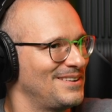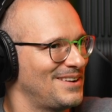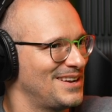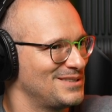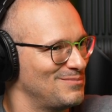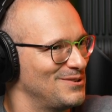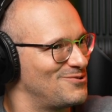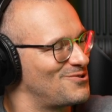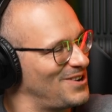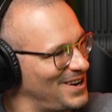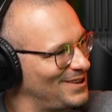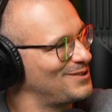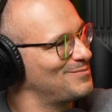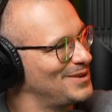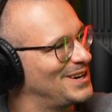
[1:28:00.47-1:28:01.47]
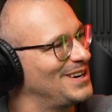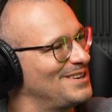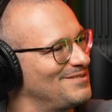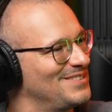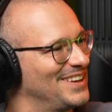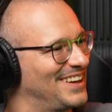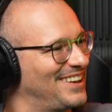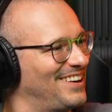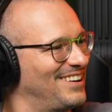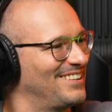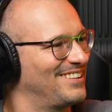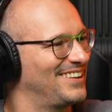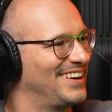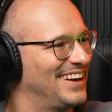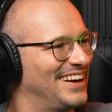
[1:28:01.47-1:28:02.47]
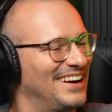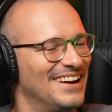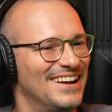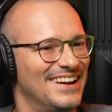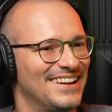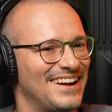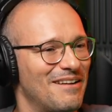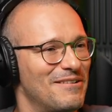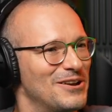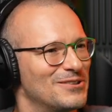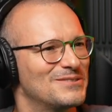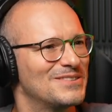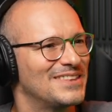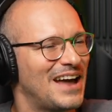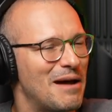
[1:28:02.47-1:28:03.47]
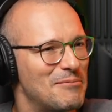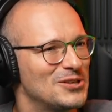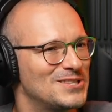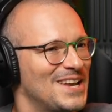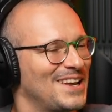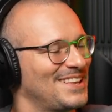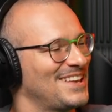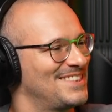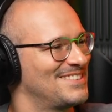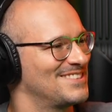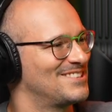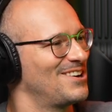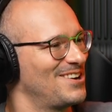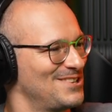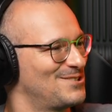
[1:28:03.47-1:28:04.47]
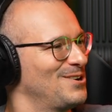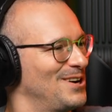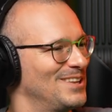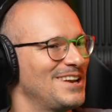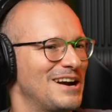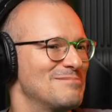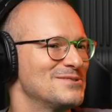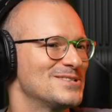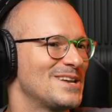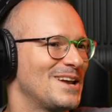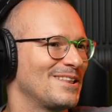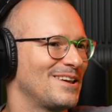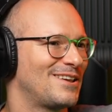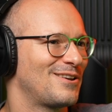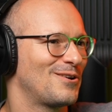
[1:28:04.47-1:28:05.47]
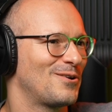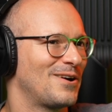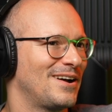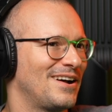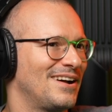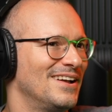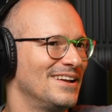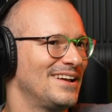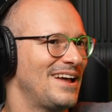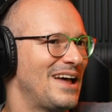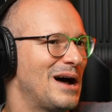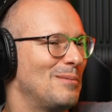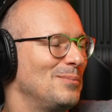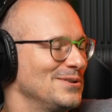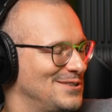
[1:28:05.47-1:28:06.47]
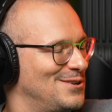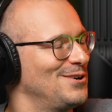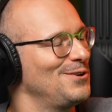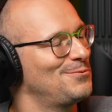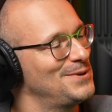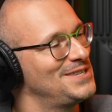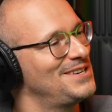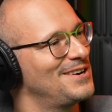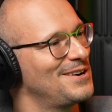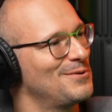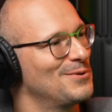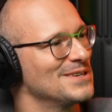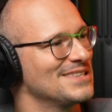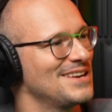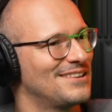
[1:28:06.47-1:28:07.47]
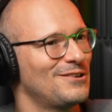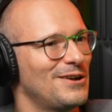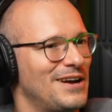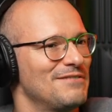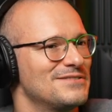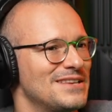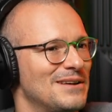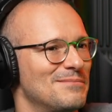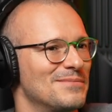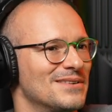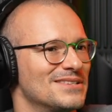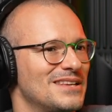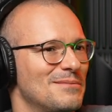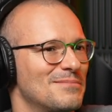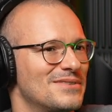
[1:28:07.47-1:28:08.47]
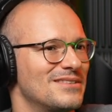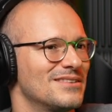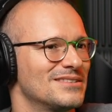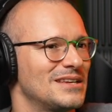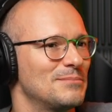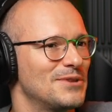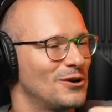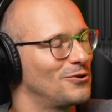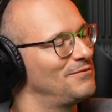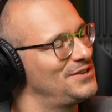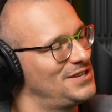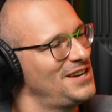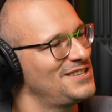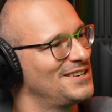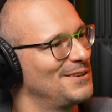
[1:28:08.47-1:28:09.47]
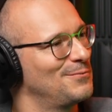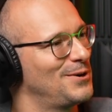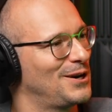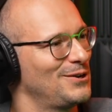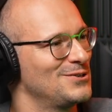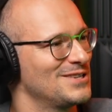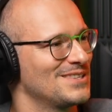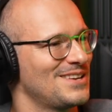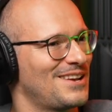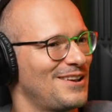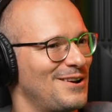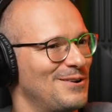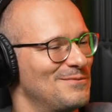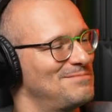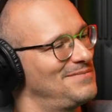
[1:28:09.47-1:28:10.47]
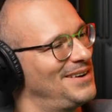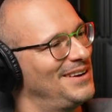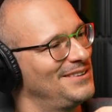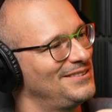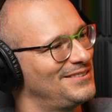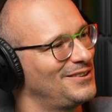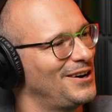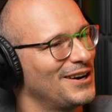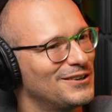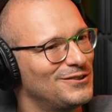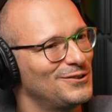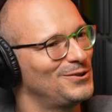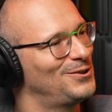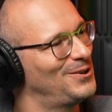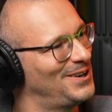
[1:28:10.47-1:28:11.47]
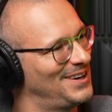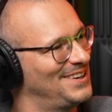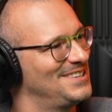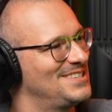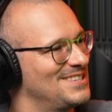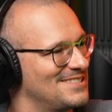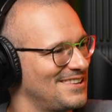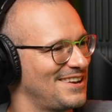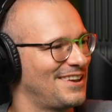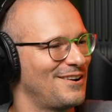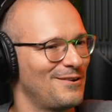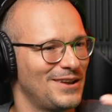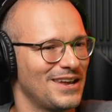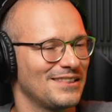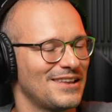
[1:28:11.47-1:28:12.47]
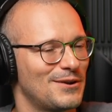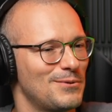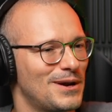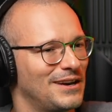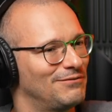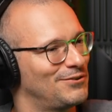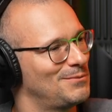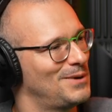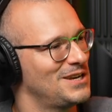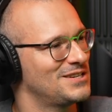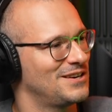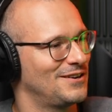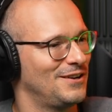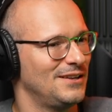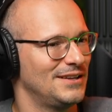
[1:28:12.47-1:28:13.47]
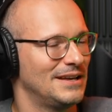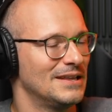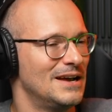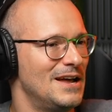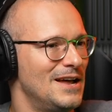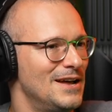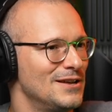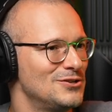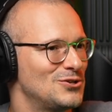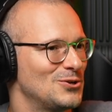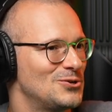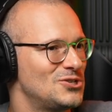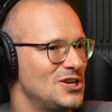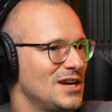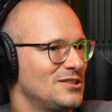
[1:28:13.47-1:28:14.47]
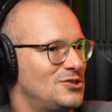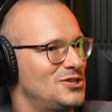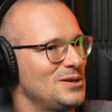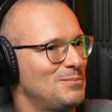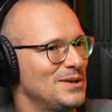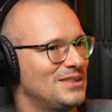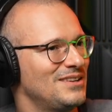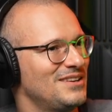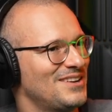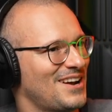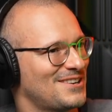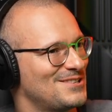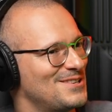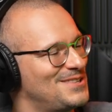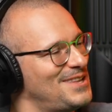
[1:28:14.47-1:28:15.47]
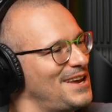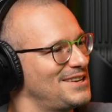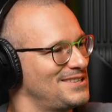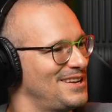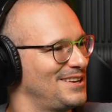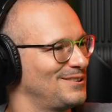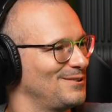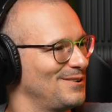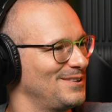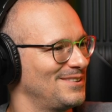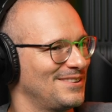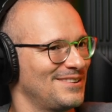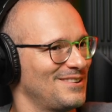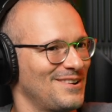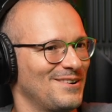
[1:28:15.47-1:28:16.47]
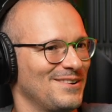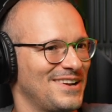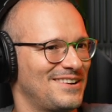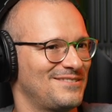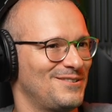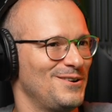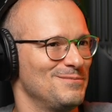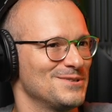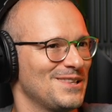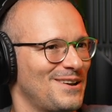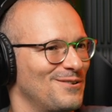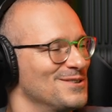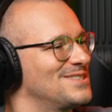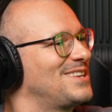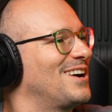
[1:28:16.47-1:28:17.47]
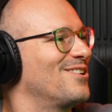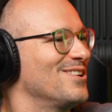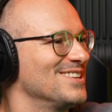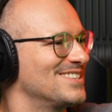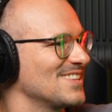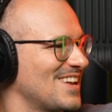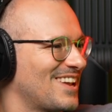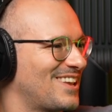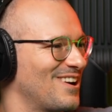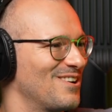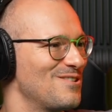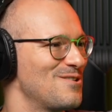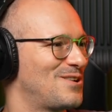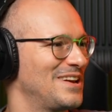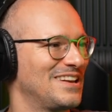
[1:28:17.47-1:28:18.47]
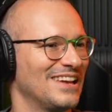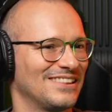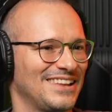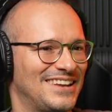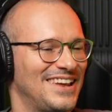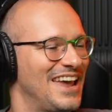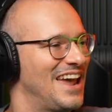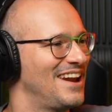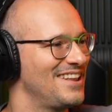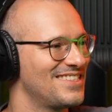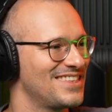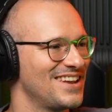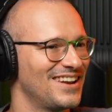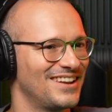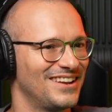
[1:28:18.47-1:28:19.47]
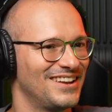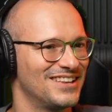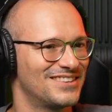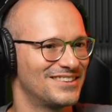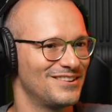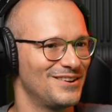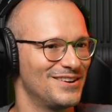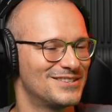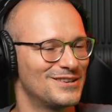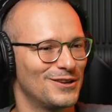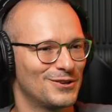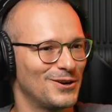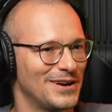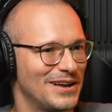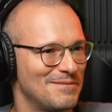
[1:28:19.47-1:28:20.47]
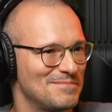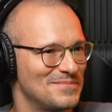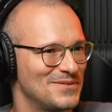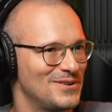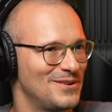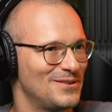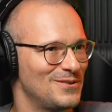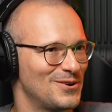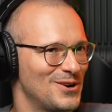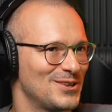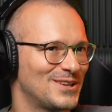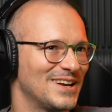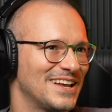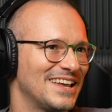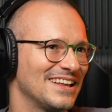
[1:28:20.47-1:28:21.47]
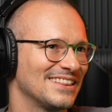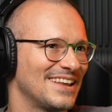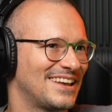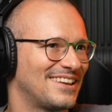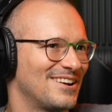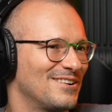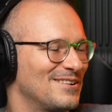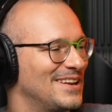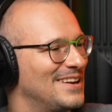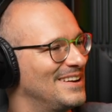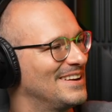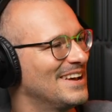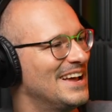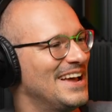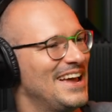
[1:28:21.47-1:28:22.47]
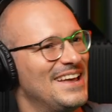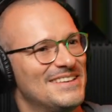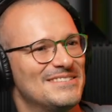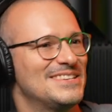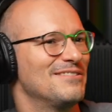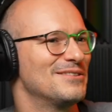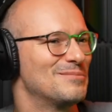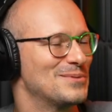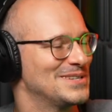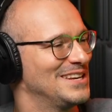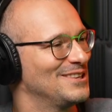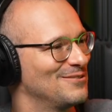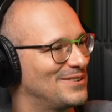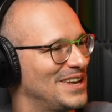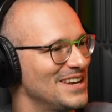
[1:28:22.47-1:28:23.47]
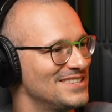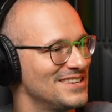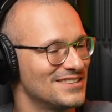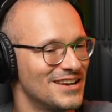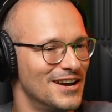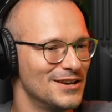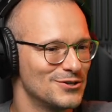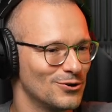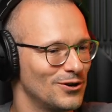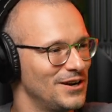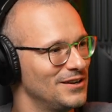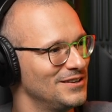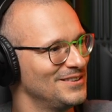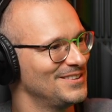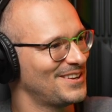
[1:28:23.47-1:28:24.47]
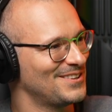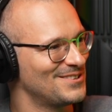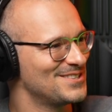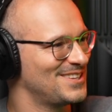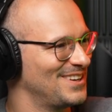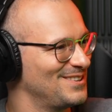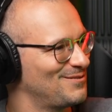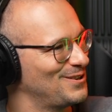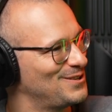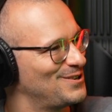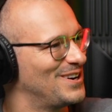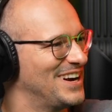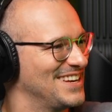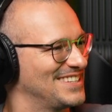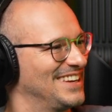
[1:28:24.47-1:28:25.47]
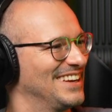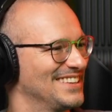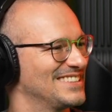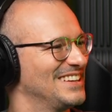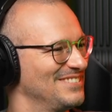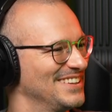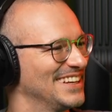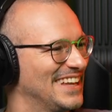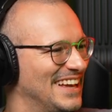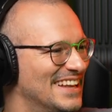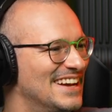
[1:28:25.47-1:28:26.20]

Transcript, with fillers: has been trying to become like you know right. Uh, I mean not, I'm not saying that Siri is going there. I'm just saying like you know yeah. uh, Apple's goal with Siri was like to have some some something conversational where you can just like you know uh, talk to and just like you know get like quick information and all that. So Chat GPT actually takes that to you know like almost like on steroids. Like you know you can get right. like, anything. It it's not gonna you're not gonna get like you know in 70% of cases, sorry, I didn't understand what you're asking. Right, like right. That. I